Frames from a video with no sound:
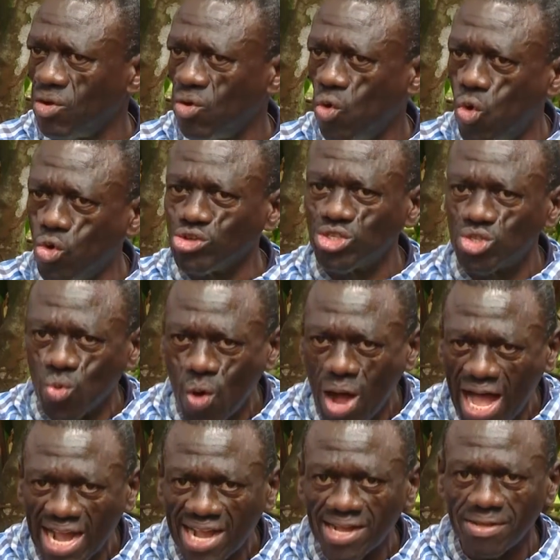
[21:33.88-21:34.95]
whose
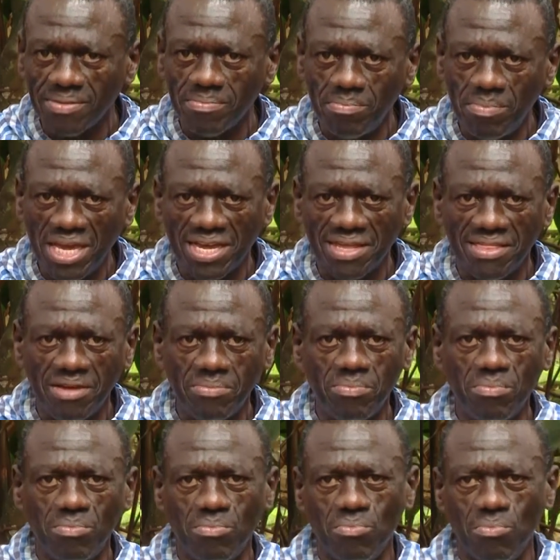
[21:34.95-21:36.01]
work make them
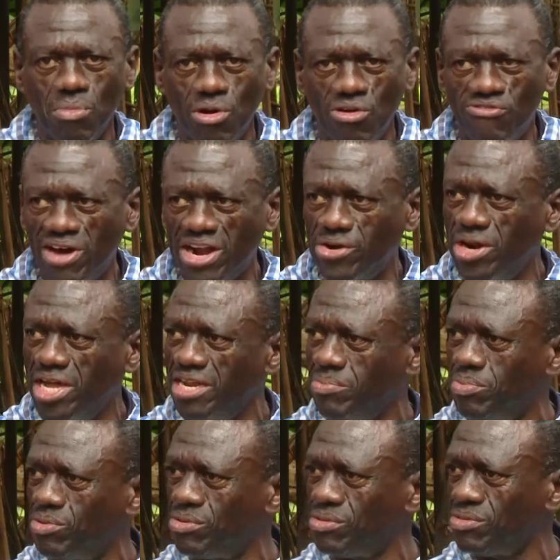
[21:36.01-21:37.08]
more vulnerable,